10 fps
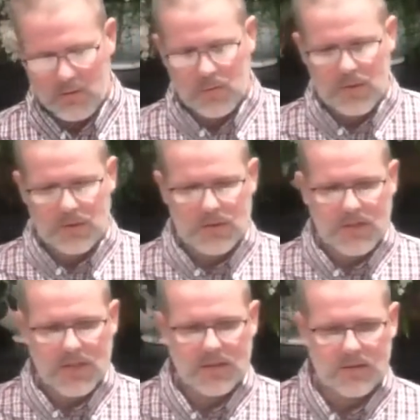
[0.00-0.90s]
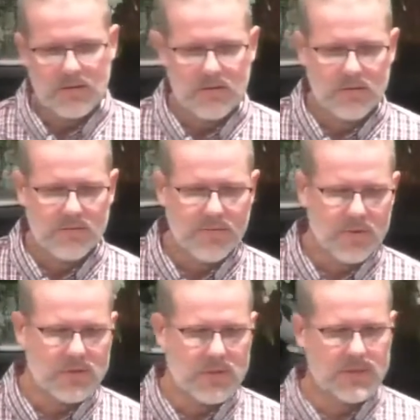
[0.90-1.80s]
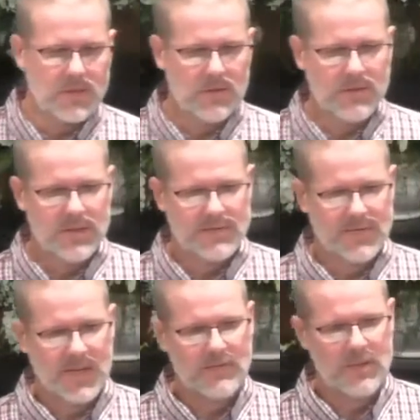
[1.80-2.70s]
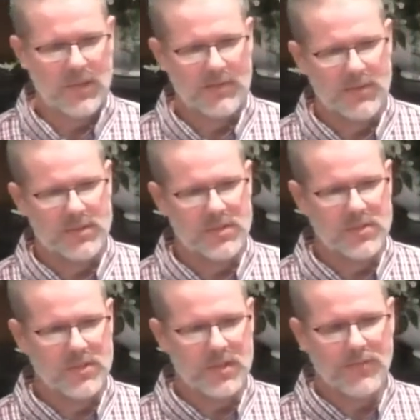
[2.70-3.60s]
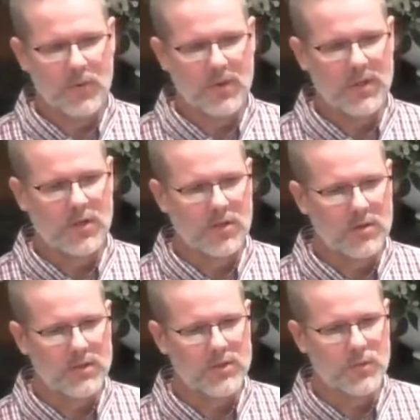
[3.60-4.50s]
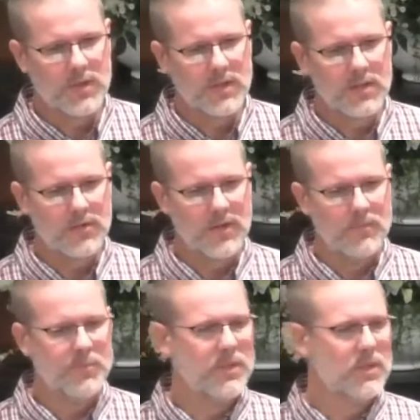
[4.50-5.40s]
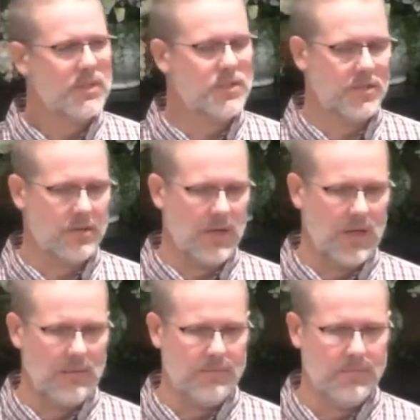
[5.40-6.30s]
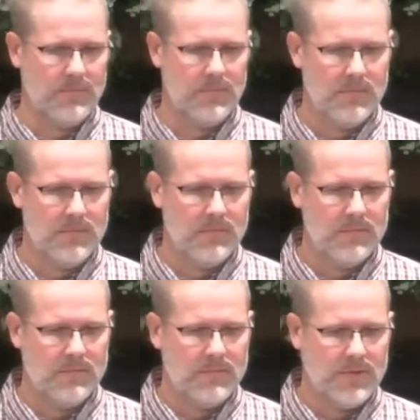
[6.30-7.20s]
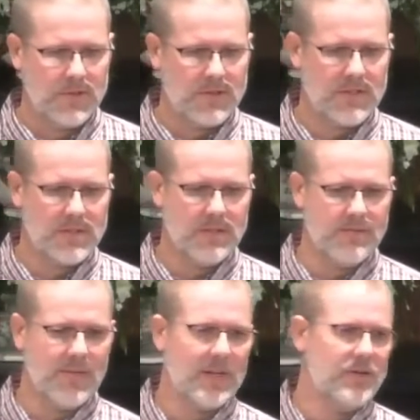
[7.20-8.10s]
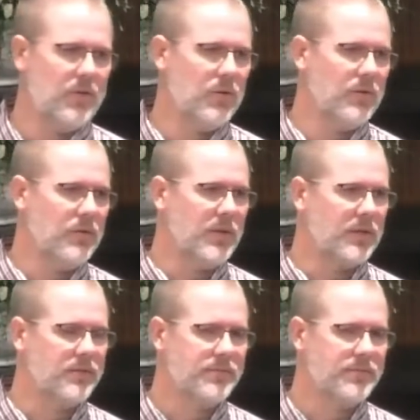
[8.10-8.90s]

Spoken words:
we look at 1 Thessalonians 5:11. It says, therefore encourage one another and build each other up, just as in the fact you were doing.